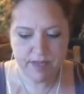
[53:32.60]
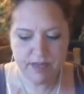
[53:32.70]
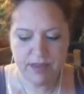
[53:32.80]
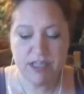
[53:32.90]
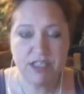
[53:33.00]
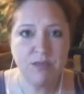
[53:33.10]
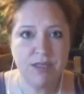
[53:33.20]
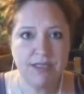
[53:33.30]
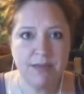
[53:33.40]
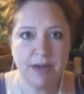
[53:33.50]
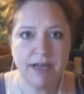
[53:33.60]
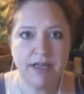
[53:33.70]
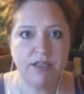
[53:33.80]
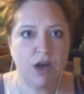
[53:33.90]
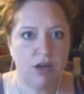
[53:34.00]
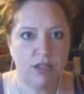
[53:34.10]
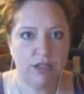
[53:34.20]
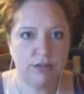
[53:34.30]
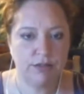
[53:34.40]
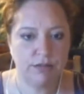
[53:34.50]
they just want somebody to talk
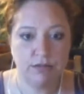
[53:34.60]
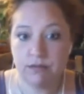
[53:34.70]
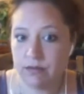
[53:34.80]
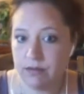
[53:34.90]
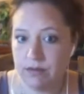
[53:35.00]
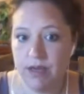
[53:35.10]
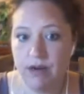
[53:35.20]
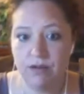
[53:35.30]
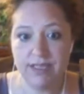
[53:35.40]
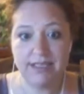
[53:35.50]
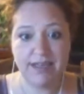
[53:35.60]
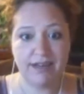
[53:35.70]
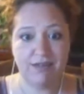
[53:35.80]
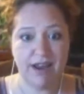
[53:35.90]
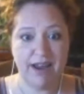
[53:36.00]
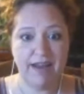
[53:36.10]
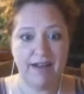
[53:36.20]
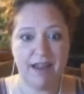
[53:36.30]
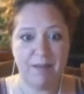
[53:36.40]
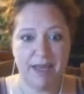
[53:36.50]
to that'll listen, right?
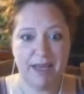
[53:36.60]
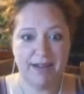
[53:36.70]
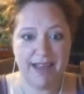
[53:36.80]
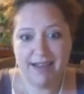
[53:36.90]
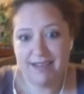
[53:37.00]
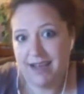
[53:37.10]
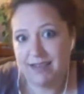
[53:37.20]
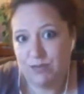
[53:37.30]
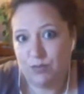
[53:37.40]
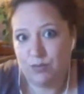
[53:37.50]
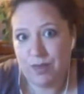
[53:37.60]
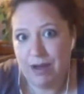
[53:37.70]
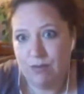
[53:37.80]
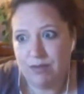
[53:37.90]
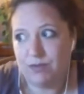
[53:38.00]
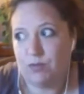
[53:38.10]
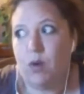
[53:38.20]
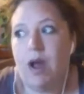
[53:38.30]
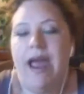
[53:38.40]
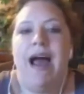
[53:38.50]
I mean, that was
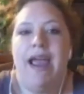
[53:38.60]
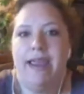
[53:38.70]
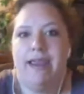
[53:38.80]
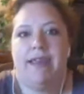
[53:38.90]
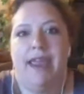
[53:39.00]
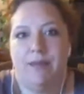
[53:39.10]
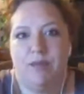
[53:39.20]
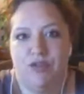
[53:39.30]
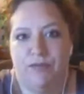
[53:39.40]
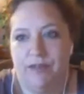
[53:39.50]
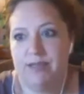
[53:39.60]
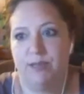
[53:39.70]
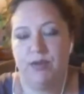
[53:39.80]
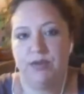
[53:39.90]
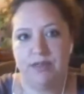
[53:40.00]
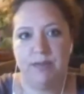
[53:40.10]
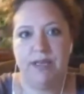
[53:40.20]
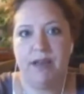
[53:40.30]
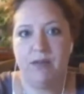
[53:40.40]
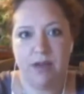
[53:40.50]
why I came to Facebook to
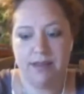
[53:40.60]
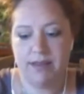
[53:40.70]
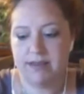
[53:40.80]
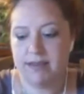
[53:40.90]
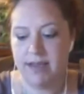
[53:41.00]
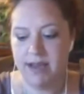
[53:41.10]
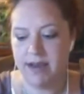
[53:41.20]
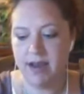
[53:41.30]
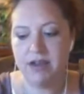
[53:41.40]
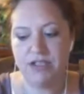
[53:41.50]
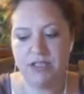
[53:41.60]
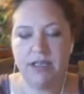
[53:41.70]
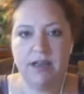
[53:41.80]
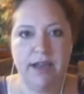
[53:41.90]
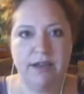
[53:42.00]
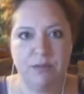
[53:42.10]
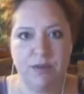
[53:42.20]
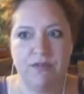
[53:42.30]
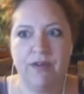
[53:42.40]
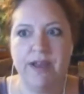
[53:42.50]
begin with, is not just to connect with
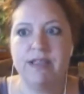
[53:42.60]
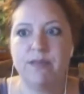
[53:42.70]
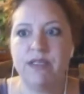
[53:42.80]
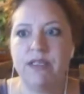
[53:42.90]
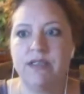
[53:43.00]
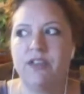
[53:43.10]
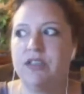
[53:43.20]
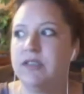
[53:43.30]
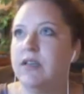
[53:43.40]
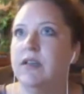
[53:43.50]
my friends, but to just